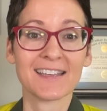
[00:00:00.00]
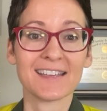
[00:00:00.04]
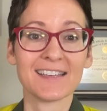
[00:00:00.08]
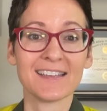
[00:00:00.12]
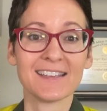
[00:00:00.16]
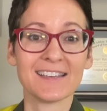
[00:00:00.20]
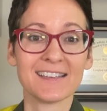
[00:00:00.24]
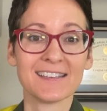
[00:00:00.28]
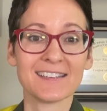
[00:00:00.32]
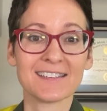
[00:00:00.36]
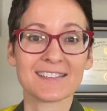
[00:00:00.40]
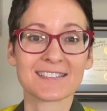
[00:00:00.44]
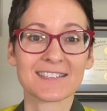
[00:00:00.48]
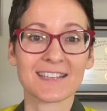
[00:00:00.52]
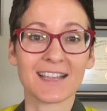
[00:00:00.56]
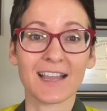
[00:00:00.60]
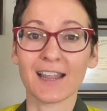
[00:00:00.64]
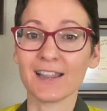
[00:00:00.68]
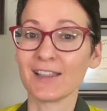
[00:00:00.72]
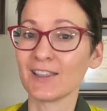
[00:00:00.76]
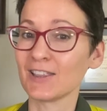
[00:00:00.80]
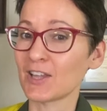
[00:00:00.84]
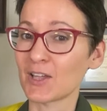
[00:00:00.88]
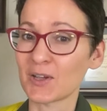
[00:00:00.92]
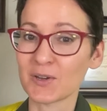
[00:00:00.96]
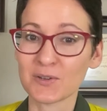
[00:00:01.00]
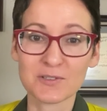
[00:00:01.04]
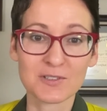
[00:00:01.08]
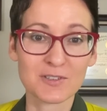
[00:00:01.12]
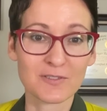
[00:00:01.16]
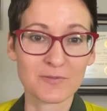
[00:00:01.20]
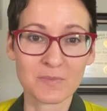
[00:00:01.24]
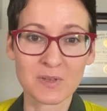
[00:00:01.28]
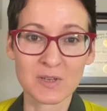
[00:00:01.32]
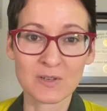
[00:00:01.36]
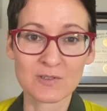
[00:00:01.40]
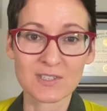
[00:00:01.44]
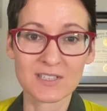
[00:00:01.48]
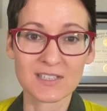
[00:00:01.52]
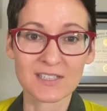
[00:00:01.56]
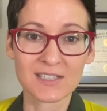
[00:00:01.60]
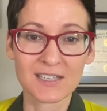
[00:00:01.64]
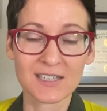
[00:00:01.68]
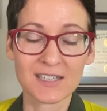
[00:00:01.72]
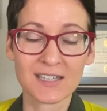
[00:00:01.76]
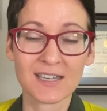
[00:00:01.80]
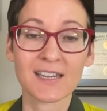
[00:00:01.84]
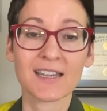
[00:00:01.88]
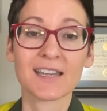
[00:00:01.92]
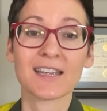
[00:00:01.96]
is loads of
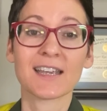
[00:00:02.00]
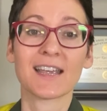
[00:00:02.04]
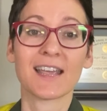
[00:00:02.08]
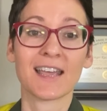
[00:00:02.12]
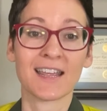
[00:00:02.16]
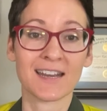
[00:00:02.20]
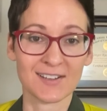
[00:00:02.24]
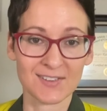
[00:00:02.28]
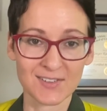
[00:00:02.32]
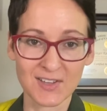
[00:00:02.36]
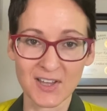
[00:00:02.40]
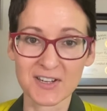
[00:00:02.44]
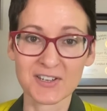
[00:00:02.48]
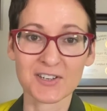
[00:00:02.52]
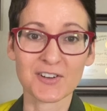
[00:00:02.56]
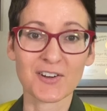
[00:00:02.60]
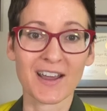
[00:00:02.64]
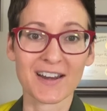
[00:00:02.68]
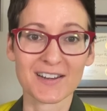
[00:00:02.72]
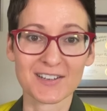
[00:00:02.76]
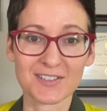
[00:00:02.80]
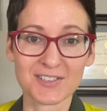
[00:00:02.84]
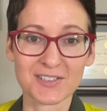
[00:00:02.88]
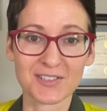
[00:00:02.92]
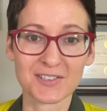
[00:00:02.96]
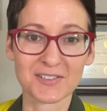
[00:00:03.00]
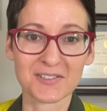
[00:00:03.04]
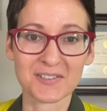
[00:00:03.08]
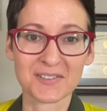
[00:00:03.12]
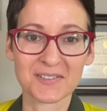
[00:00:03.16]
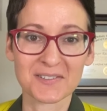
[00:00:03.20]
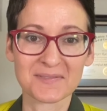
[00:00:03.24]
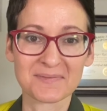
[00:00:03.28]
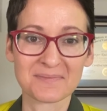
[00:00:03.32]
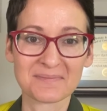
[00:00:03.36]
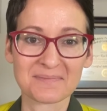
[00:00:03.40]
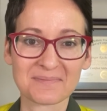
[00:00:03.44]
music and a lot of gratitude.